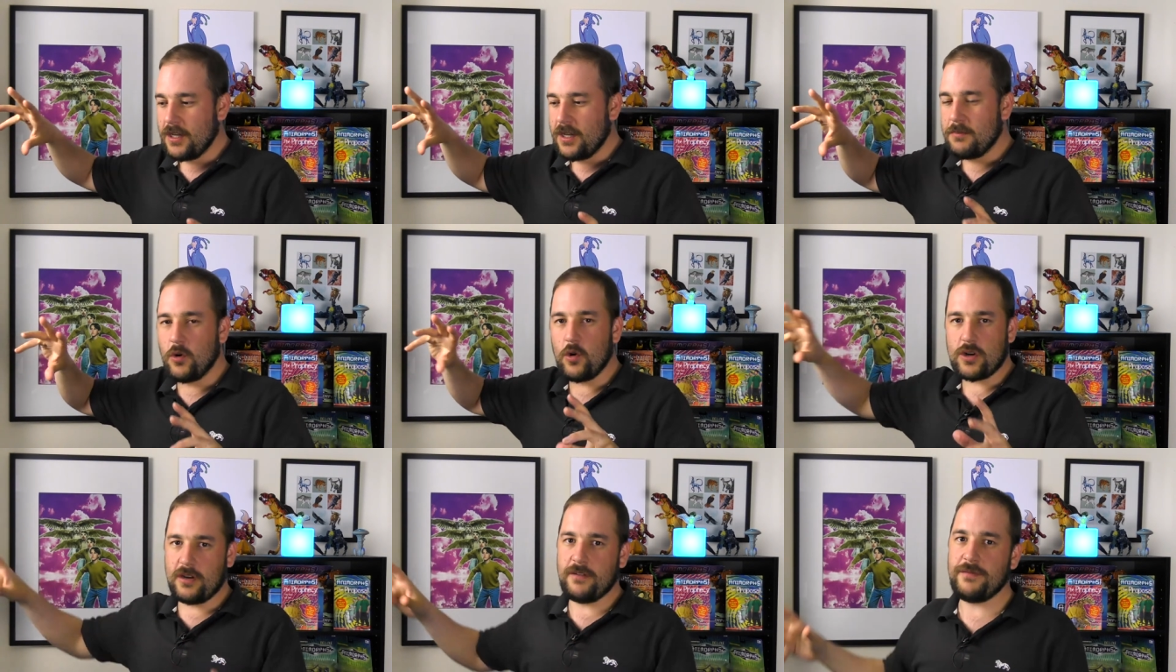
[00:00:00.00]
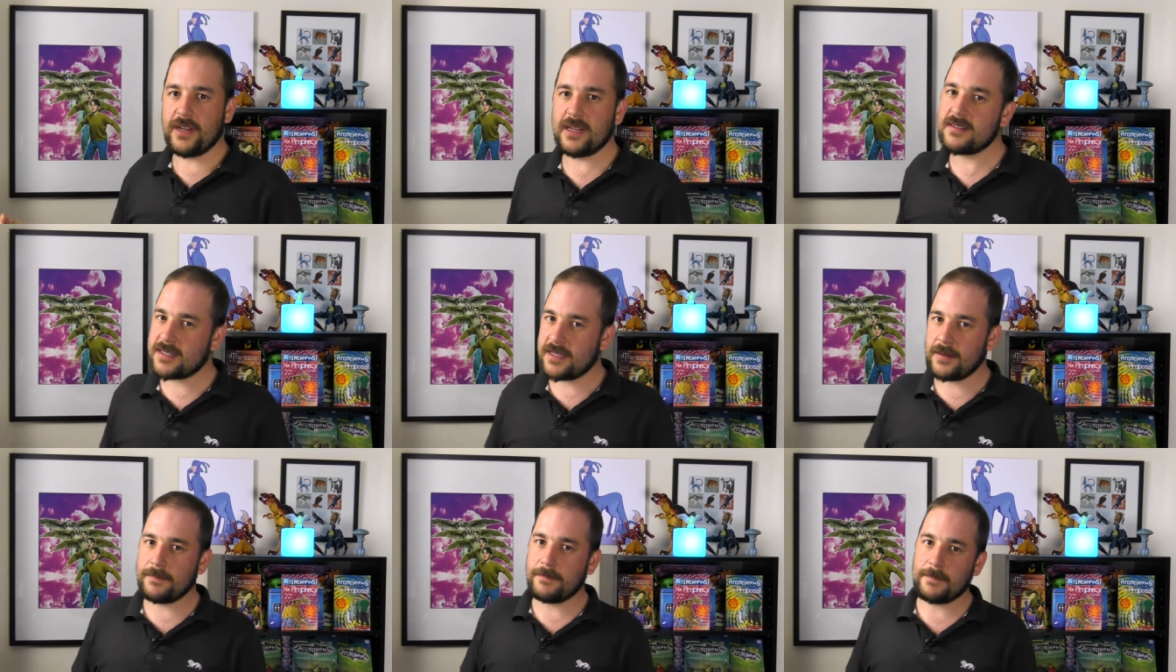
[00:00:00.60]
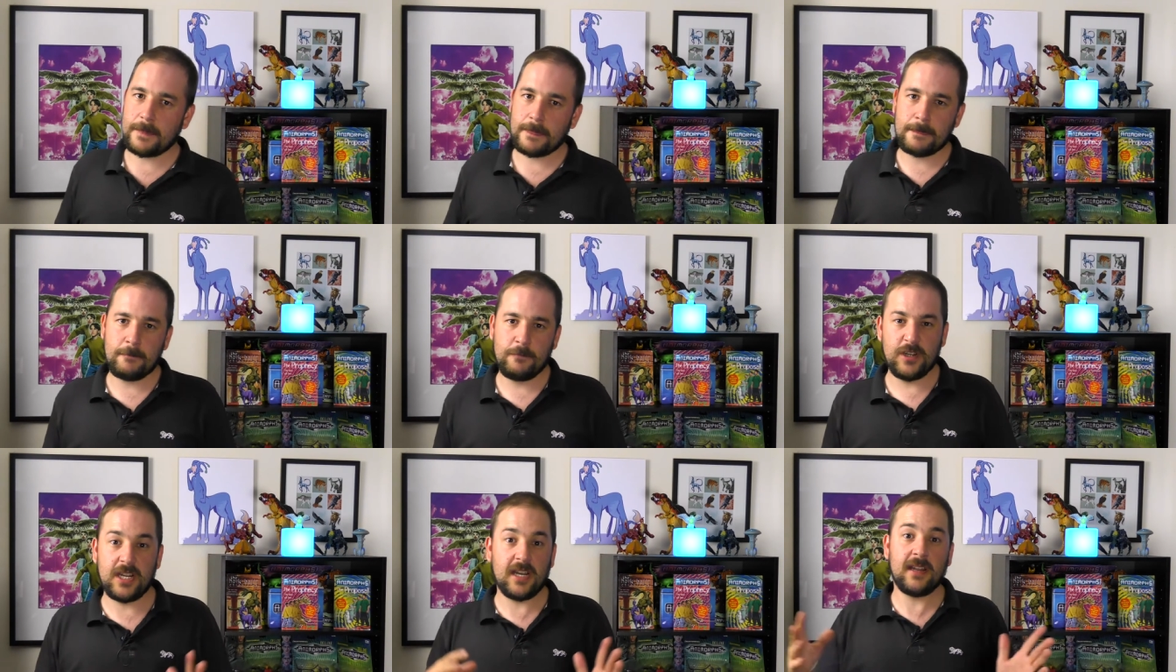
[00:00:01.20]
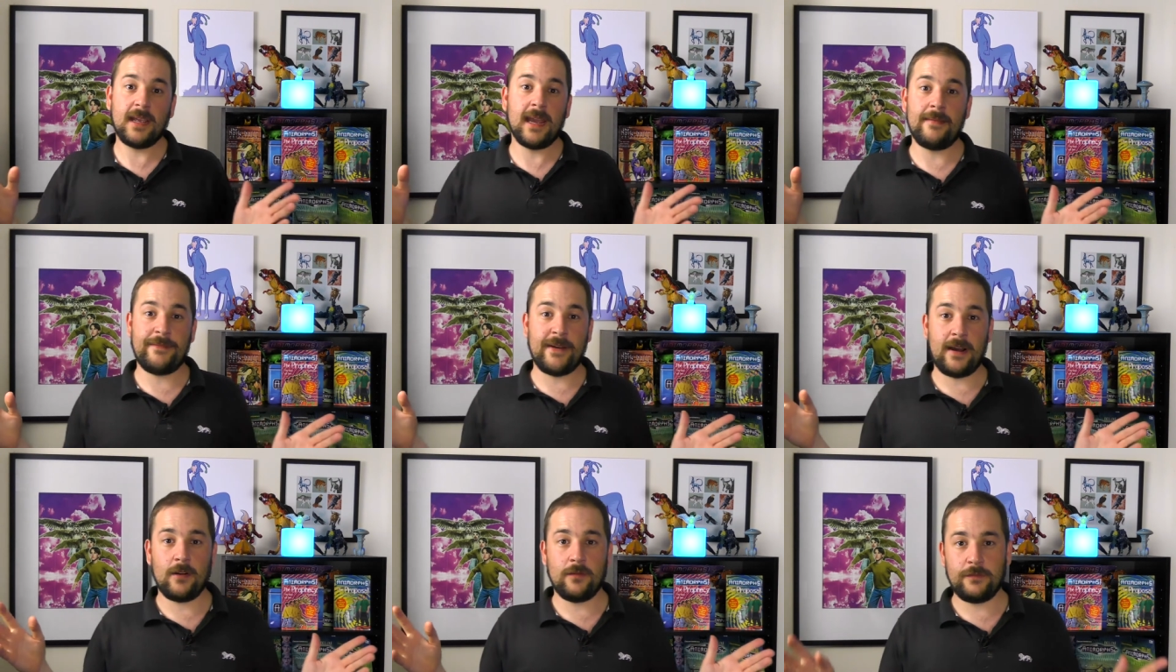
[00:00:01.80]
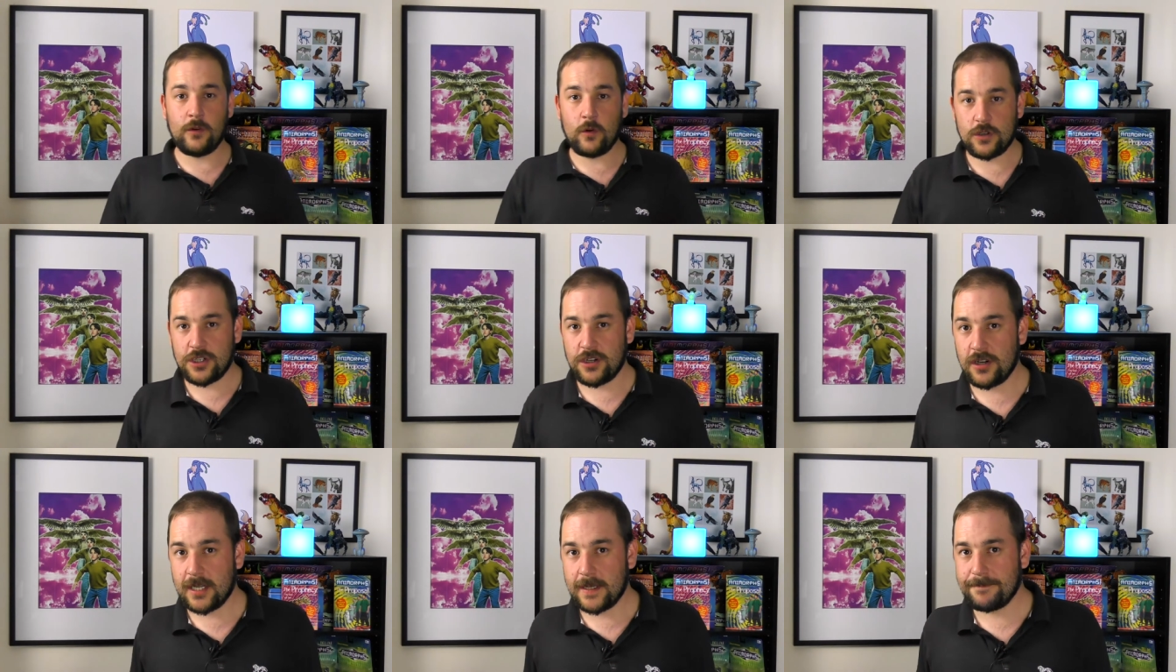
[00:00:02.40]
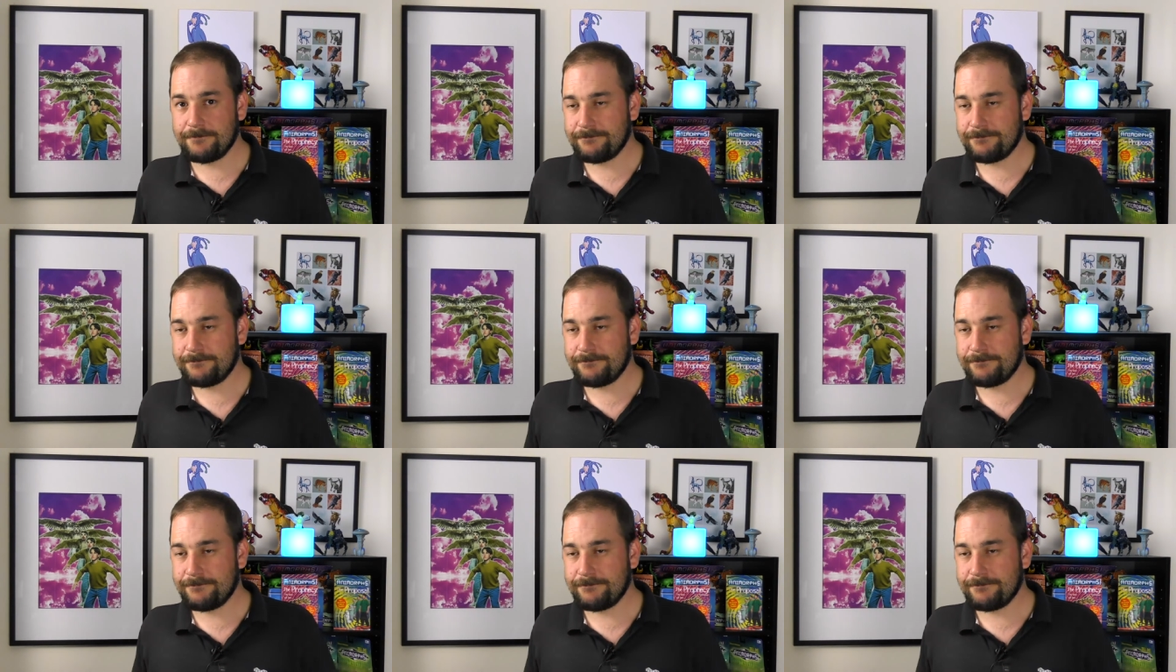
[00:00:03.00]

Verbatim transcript: more convincing. We didn't get that, unfortunately.